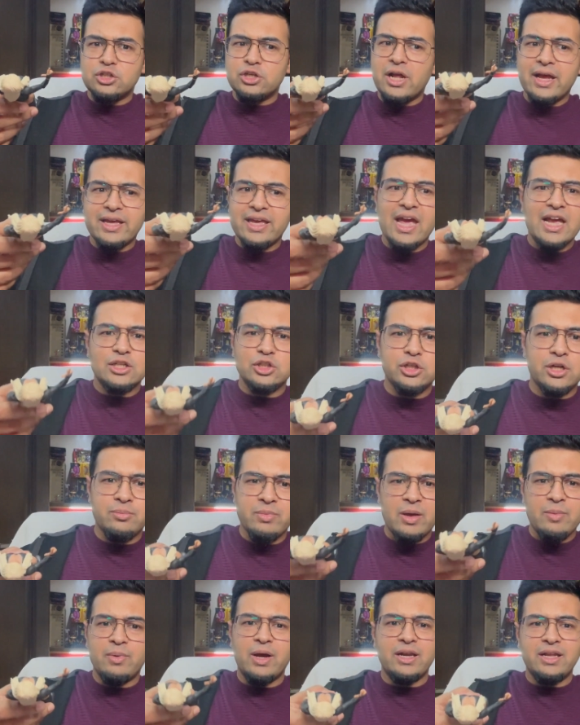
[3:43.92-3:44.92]
cash in
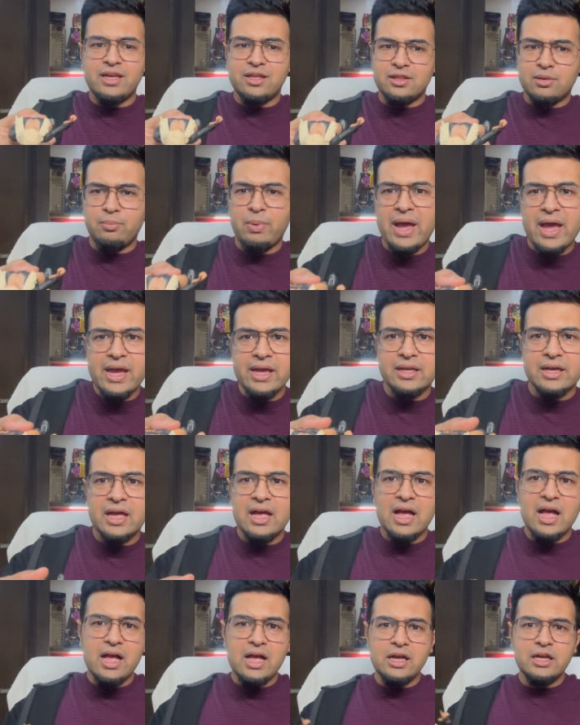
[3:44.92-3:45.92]
my Money in the Bank?
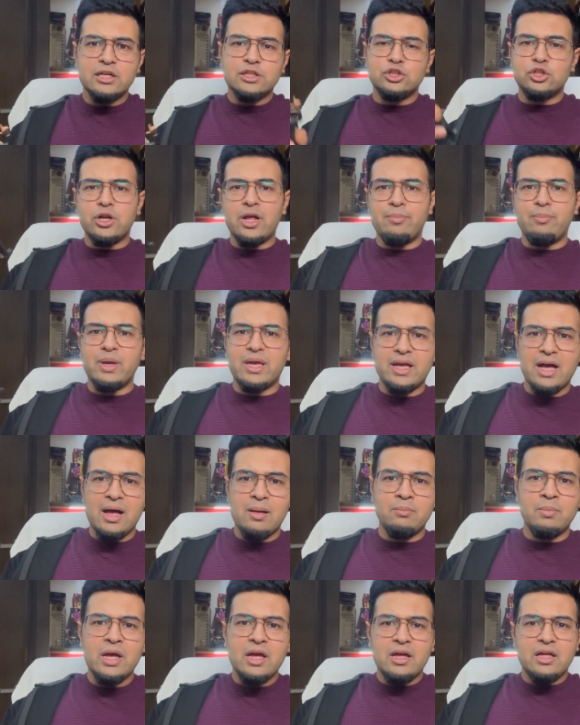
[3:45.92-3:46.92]
Huh? Should I
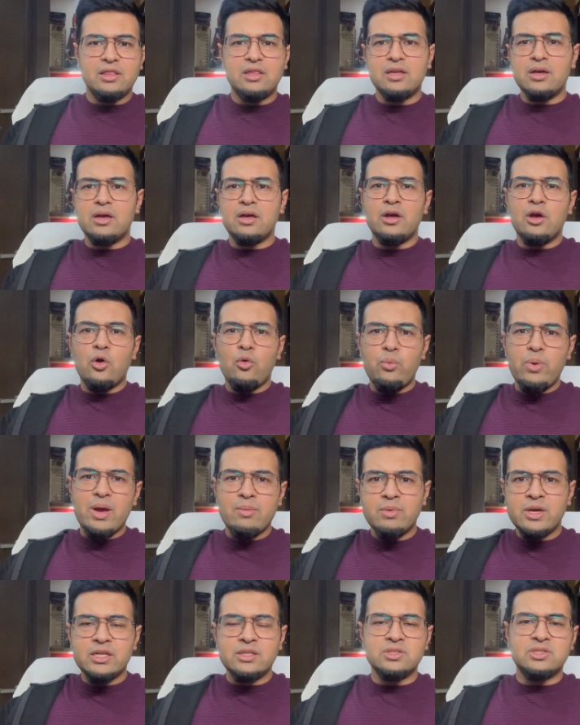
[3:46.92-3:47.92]
become the
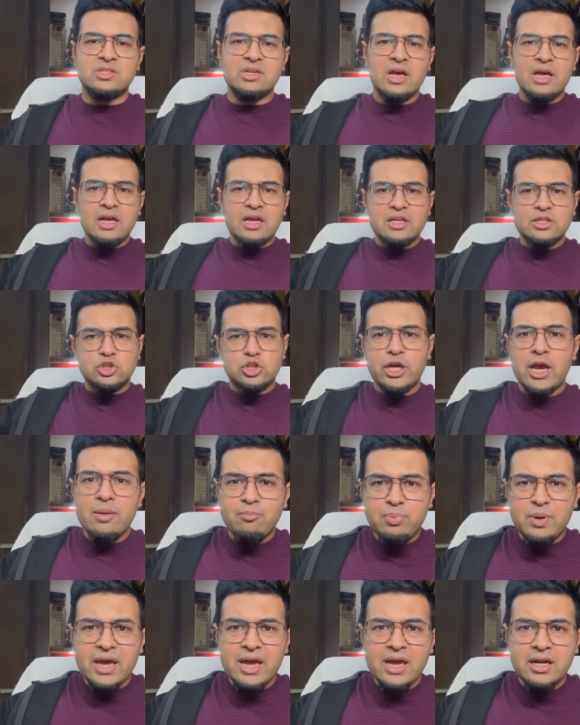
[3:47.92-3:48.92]
women's
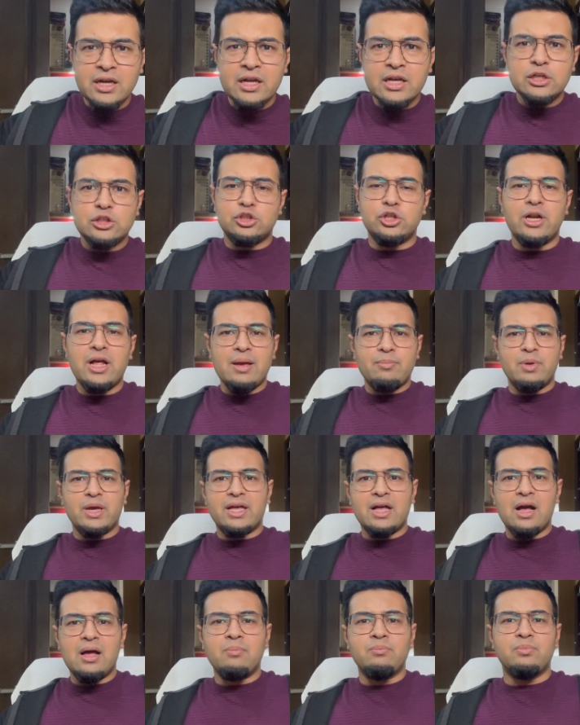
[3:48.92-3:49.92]
champion? Should I
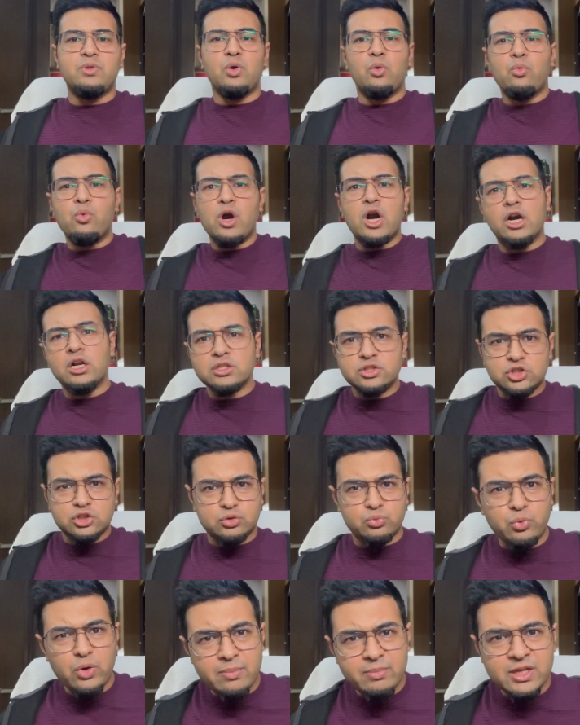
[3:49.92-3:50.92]
become the world
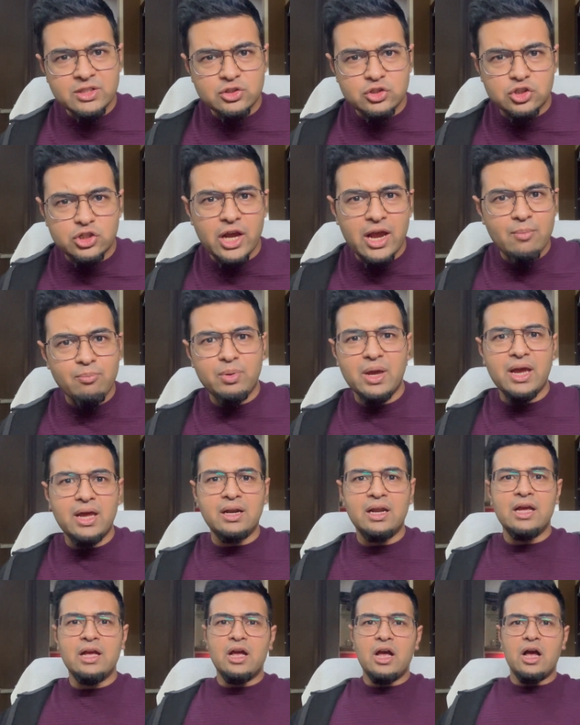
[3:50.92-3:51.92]
women's champion?
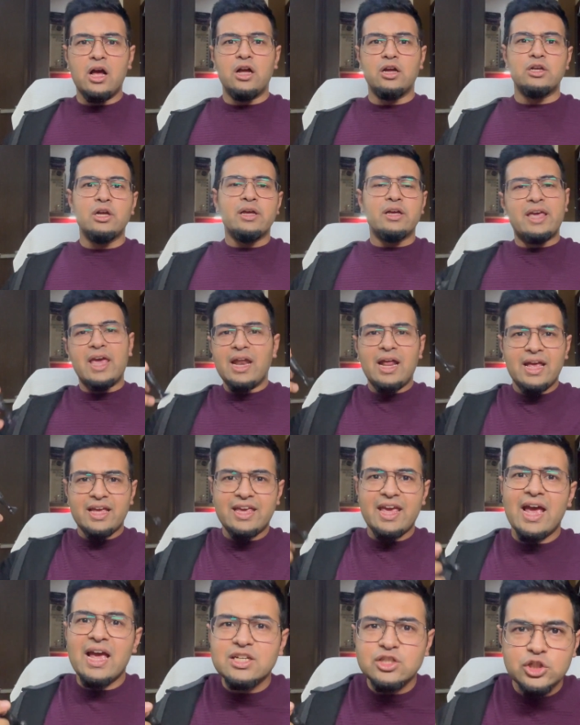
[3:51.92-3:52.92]
Can I
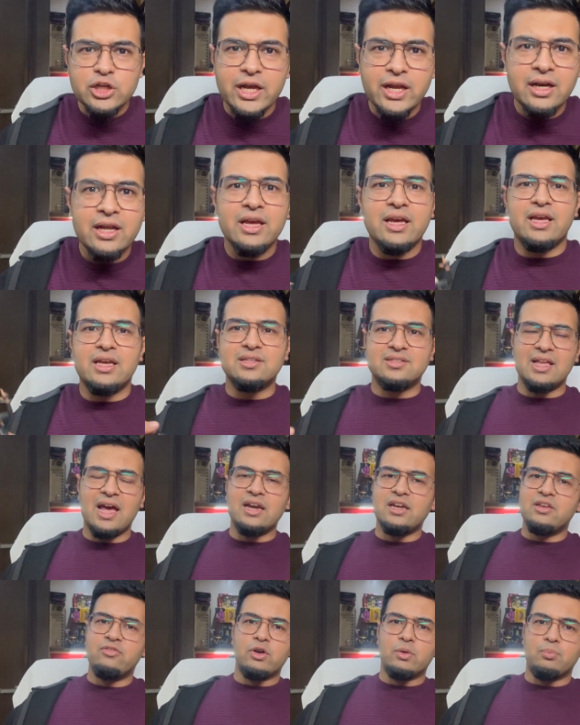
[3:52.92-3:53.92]
cash in? Is that
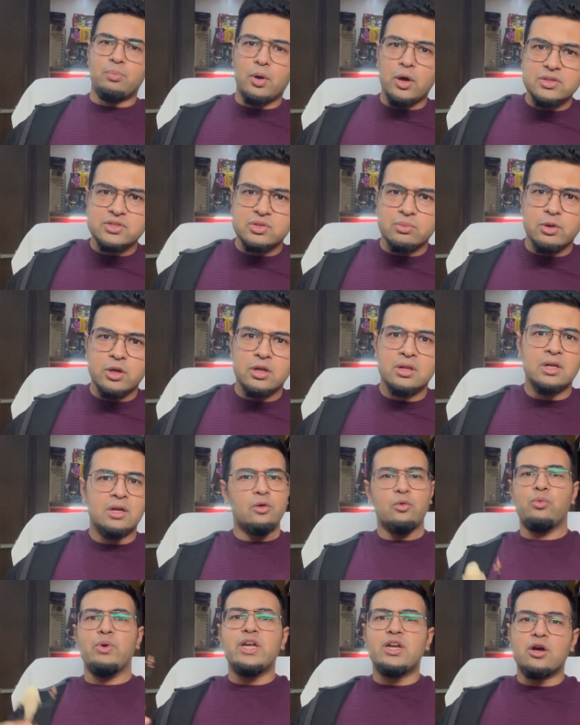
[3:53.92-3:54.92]
even possible?
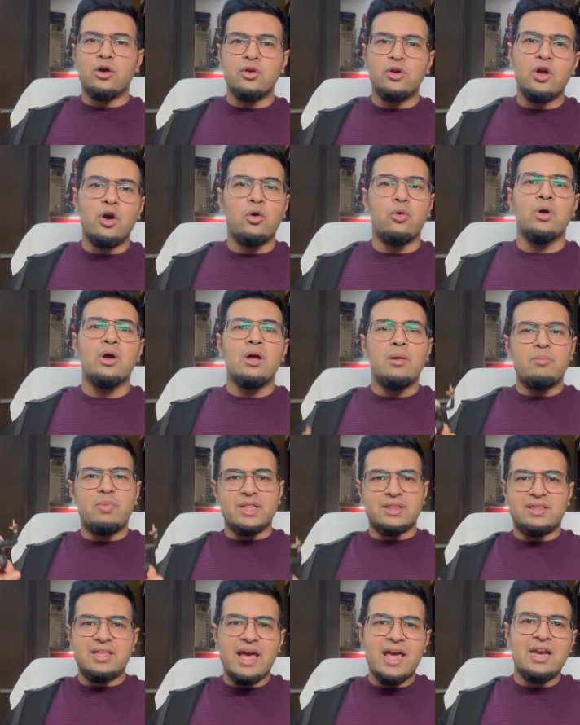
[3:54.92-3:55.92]
We don't know.
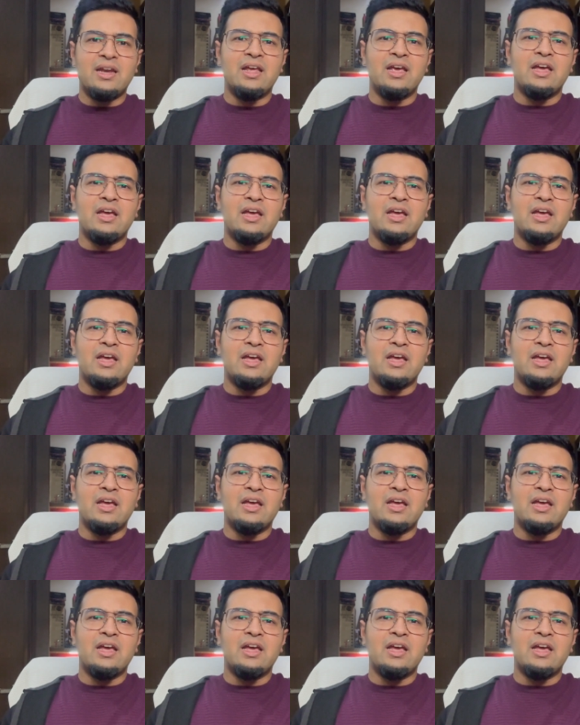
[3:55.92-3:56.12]
But then